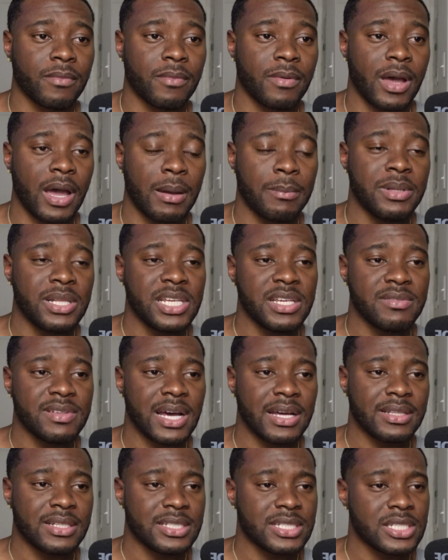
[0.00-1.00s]
I believe
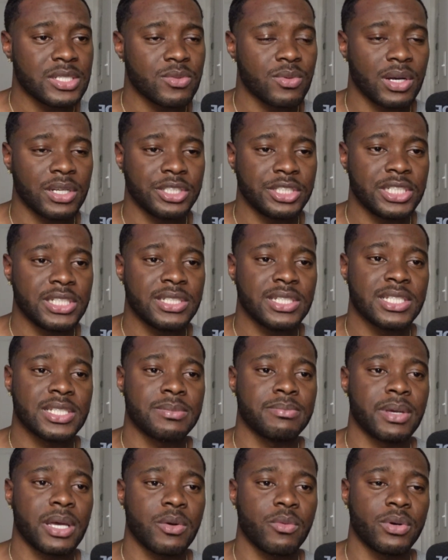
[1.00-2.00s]
that this is what Jesus
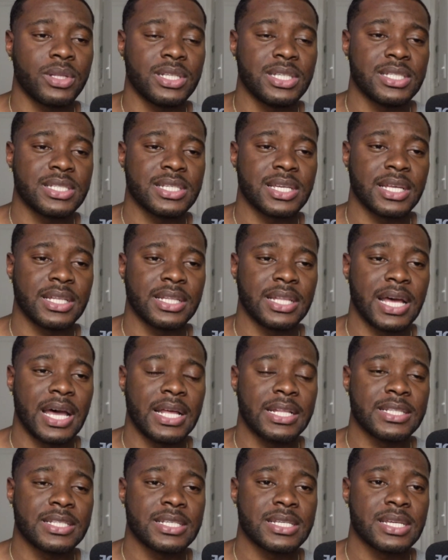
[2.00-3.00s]
meant when he said
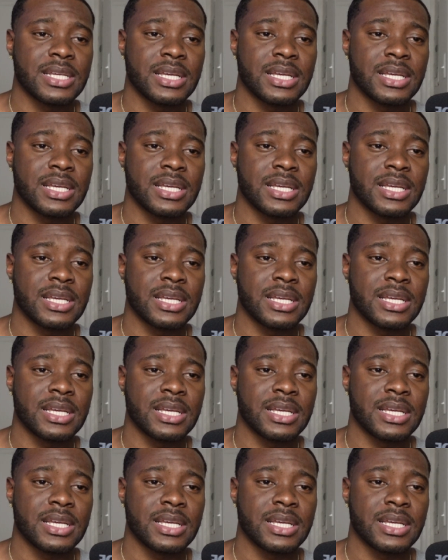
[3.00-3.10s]
that